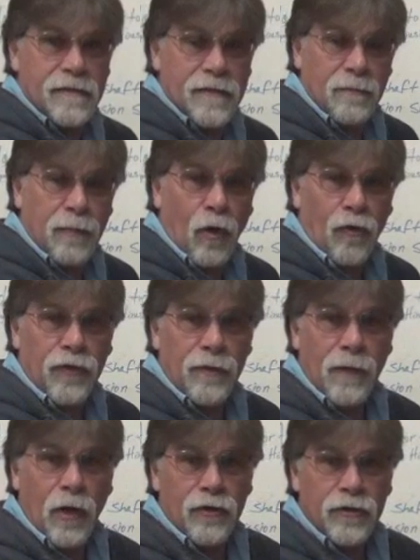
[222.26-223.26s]
to bolt the
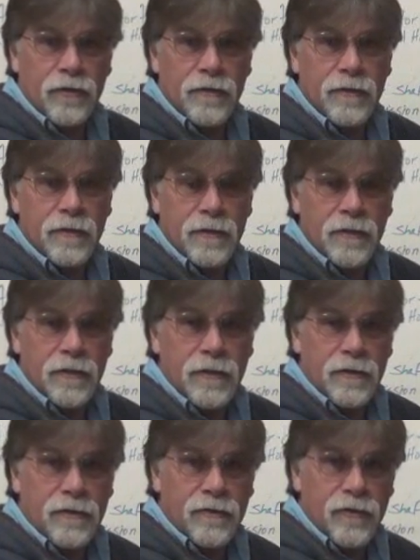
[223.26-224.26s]
motor
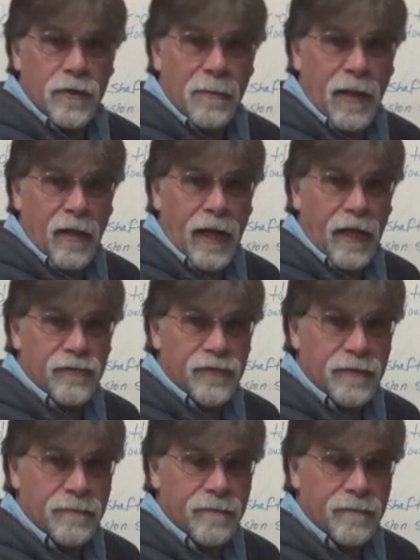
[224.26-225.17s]
to the bell housing.